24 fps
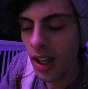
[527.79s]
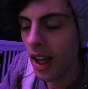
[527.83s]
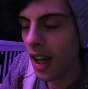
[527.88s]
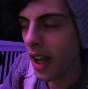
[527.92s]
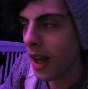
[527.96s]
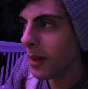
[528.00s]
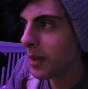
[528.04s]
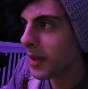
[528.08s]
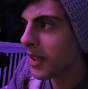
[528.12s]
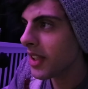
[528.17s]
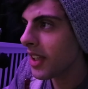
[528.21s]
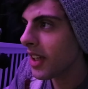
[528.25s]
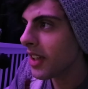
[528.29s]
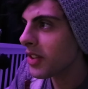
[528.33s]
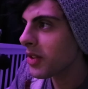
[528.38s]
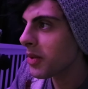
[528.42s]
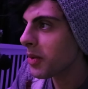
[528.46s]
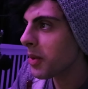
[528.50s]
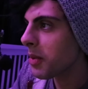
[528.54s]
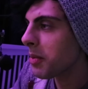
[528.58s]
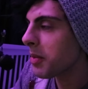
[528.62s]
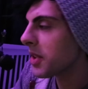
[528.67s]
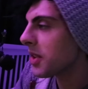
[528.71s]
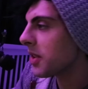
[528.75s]
How many days have
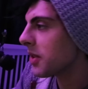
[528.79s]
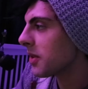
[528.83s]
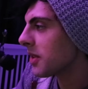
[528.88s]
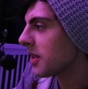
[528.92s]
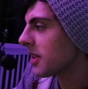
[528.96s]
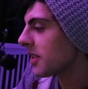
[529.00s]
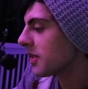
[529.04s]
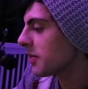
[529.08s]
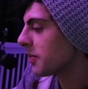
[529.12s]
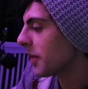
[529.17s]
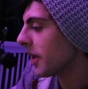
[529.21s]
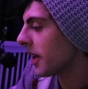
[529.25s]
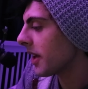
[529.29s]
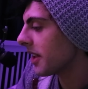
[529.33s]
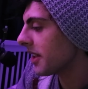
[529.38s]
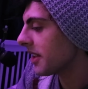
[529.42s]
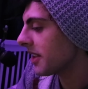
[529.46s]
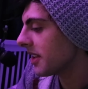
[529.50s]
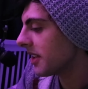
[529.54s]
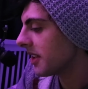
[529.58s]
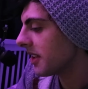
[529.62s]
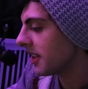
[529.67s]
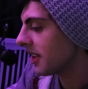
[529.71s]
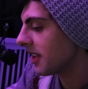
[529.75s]
we been doing this bite?
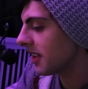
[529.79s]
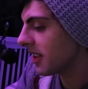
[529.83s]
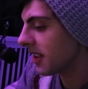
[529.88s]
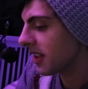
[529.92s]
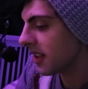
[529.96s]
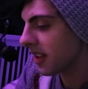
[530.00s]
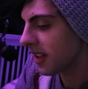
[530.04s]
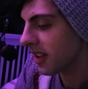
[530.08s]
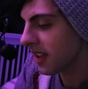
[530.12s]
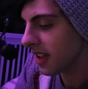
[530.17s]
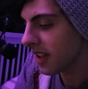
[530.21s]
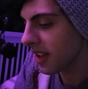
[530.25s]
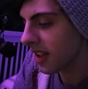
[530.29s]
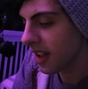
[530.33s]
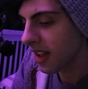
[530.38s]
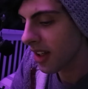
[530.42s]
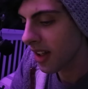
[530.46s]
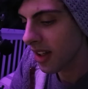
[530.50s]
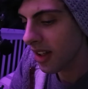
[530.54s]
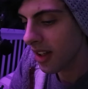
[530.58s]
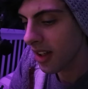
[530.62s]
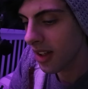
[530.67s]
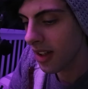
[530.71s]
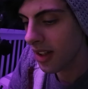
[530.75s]

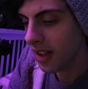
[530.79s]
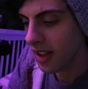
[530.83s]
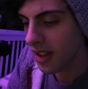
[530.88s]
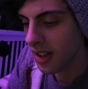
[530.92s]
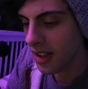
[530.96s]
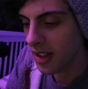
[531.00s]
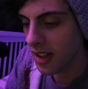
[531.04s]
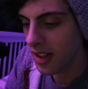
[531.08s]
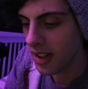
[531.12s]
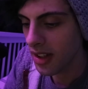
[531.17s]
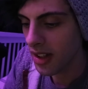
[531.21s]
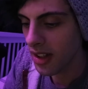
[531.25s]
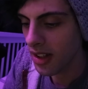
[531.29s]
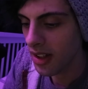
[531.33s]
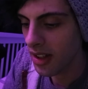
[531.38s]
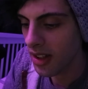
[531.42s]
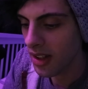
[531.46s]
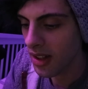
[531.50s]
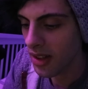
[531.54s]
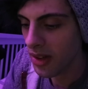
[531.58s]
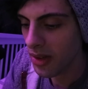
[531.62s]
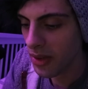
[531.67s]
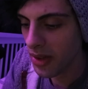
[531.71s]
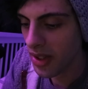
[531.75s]
3.
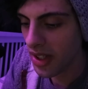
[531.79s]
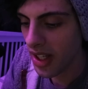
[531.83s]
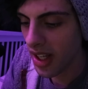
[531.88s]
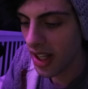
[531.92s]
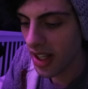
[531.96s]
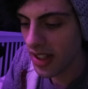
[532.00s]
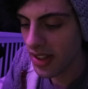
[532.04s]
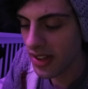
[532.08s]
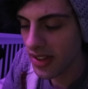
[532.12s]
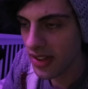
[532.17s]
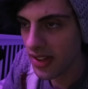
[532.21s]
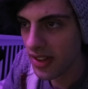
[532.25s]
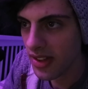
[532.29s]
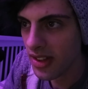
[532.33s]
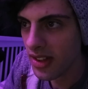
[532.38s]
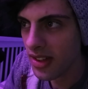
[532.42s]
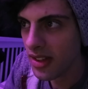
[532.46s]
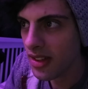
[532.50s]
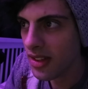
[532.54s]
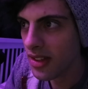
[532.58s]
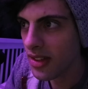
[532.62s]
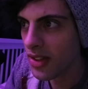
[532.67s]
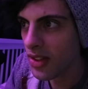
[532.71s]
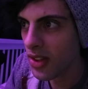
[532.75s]
3 days?
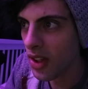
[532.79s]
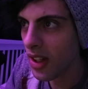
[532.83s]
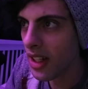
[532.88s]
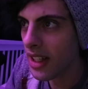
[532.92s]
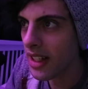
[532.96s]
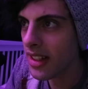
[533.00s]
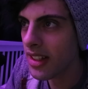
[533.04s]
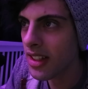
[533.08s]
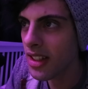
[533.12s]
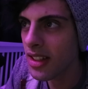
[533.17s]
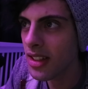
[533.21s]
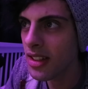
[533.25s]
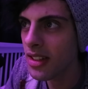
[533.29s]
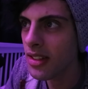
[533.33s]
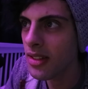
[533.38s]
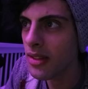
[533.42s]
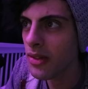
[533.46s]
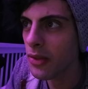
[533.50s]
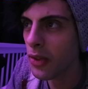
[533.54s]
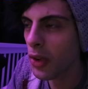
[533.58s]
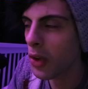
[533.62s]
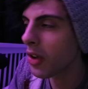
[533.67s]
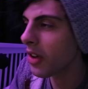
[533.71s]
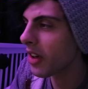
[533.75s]
Solid?
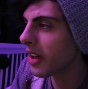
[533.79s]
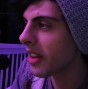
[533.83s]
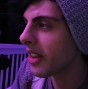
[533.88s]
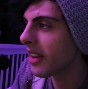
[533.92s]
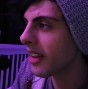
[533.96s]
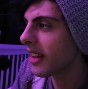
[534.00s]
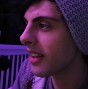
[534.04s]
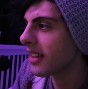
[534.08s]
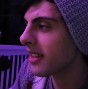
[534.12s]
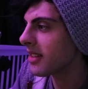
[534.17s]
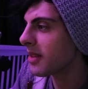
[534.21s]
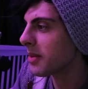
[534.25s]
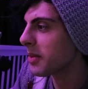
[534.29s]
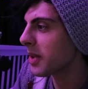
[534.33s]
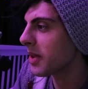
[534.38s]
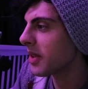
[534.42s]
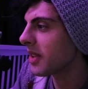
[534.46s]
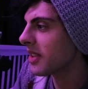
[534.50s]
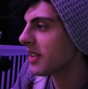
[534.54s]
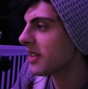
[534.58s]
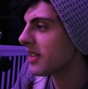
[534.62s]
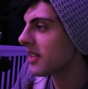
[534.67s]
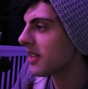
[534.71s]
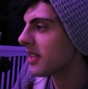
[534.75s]
4, I think, to be
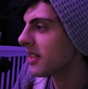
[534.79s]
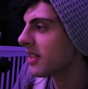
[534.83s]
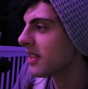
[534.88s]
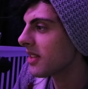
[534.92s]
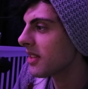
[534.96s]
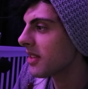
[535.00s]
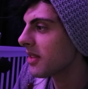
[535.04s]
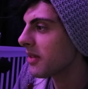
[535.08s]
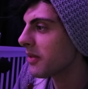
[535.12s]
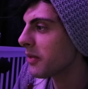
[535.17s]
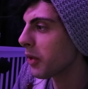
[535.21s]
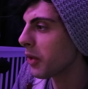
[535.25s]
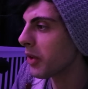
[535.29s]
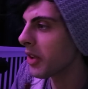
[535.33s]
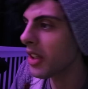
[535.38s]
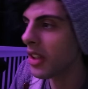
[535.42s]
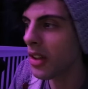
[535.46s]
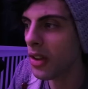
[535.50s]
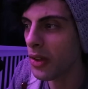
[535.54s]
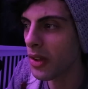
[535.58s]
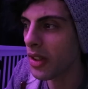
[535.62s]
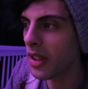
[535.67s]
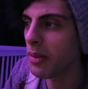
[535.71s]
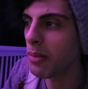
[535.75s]
honest. 4
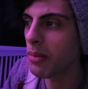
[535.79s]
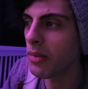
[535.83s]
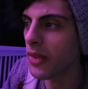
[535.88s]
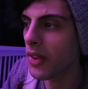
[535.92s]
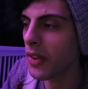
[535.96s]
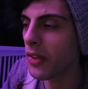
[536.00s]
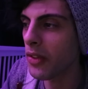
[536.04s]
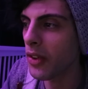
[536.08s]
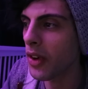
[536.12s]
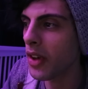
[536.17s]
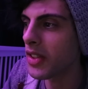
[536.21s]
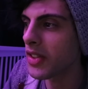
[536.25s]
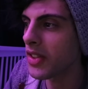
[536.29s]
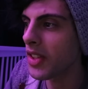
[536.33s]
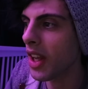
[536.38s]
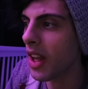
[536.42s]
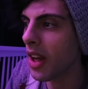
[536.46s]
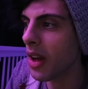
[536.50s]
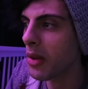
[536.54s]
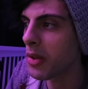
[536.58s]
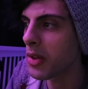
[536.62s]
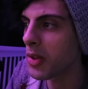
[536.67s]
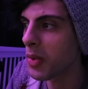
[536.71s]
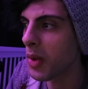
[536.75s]
including the first day
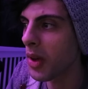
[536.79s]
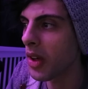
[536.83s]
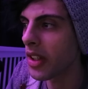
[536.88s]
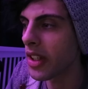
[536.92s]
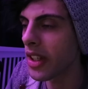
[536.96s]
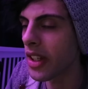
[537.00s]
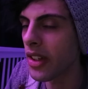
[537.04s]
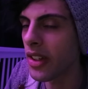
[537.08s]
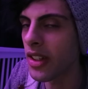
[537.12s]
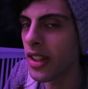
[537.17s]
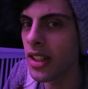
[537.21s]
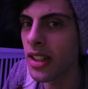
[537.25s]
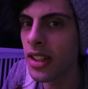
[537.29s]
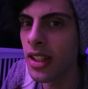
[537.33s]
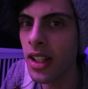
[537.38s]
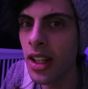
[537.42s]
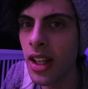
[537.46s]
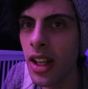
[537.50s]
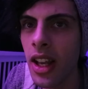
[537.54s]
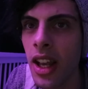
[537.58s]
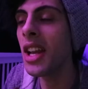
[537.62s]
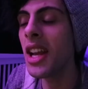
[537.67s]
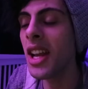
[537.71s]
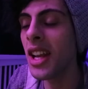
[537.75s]
I was working on it.
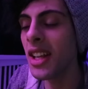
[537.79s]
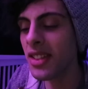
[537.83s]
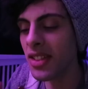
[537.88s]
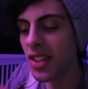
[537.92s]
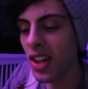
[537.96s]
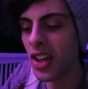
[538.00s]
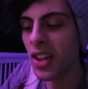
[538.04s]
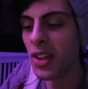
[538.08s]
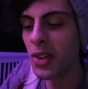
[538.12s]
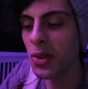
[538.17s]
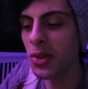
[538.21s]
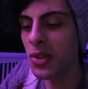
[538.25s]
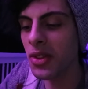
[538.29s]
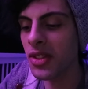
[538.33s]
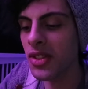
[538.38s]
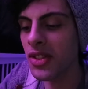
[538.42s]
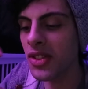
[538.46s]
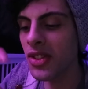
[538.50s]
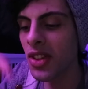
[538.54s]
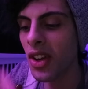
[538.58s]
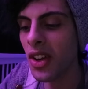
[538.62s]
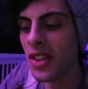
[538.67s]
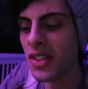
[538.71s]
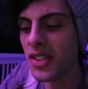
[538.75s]
It's kind of cool to
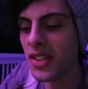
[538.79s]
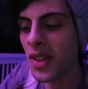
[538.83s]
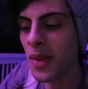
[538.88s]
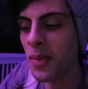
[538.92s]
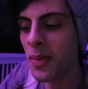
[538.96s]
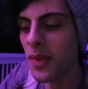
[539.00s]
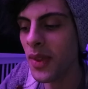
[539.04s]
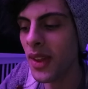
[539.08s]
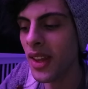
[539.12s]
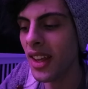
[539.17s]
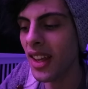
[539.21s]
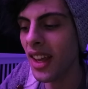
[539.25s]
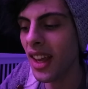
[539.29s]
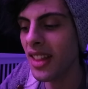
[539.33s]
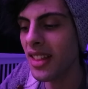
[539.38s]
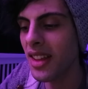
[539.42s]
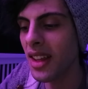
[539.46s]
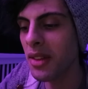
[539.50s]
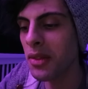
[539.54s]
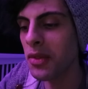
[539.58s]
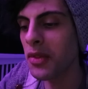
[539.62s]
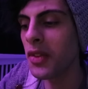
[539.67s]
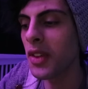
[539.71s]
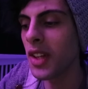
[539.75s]
start something and
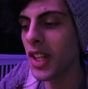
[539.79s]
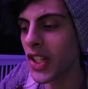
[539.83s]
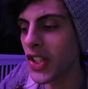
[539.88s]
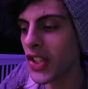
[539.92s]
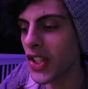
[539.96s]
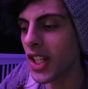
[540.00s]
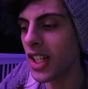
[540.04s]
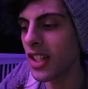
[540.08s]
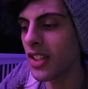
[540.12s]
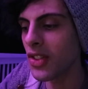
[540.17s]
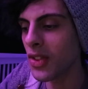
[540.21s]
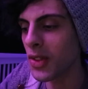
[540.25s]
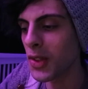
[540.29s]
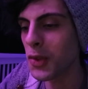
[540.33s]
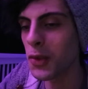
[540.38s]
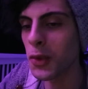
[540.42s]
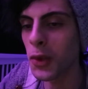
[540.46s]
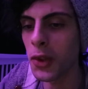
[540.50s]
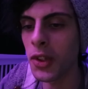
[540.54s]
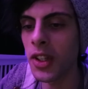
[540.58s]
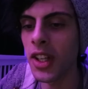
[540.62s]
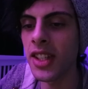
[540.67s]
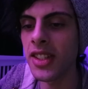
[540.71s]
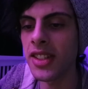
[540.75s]
then finish it just
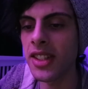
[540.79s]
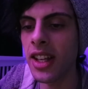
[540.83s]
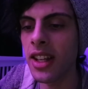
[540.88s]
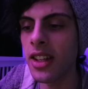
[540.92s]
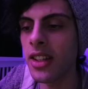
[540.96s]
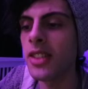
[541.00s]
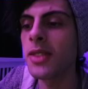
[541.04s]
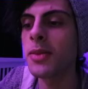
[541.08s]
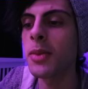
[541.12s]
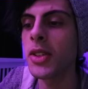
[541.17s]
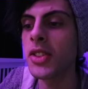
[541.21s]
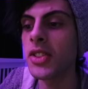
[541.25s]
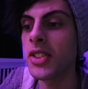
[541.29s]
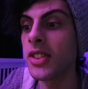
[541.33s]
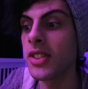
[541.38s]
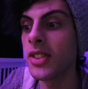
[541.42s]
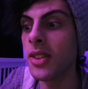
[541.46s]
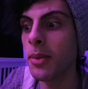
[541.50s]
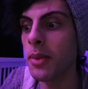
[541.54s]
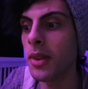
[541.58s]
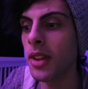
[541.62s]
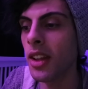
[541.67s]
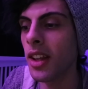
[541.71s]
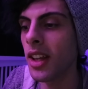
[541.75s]
4 days later, especially
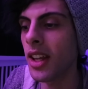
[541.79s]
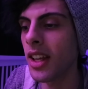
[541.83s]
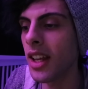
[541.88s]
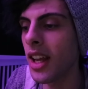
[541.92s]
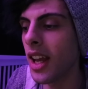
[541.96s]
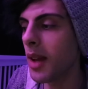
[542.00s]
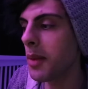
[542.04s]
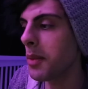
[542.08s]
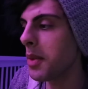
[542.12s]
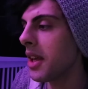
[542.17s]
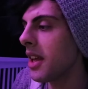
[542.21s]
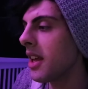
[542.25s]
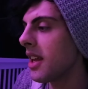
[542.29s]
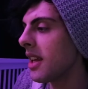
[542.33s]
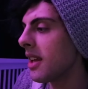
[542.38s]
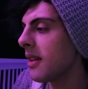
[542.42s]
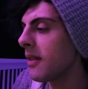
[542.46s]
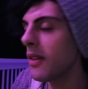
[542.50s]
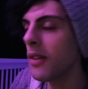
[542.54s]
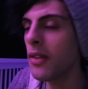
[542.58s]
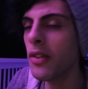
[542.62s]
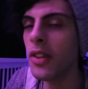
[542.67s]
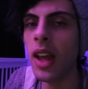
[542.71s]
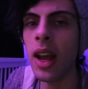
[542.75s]
something like an app.
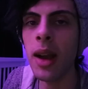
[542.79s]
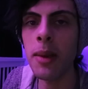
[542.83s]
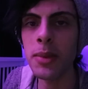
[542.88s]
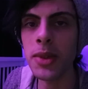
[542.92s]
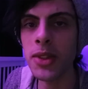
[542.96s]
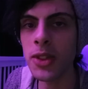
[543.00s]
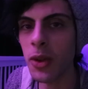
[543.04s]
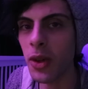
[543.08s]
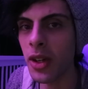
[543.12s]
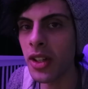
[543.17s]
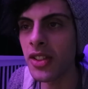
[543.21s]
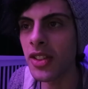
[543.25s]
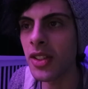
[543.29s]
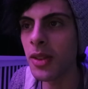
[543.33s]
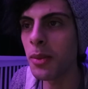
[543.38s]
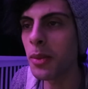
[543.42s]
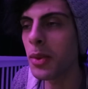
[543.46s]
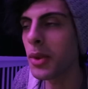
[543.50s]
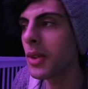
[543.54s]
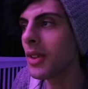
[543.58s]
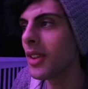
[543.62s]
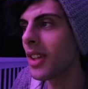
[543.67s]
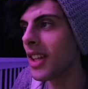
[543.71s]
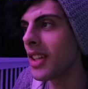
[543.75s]
Even if the app is quite
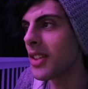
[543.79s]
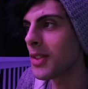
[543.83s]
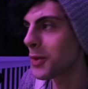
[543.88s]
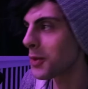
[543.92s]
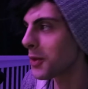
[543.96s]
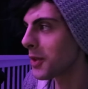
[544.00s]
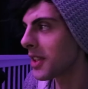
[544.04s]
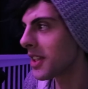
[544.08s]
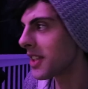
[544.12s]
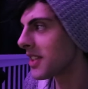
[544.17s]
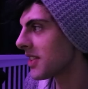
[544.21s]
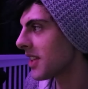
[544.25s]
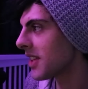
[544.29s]
simple, it's really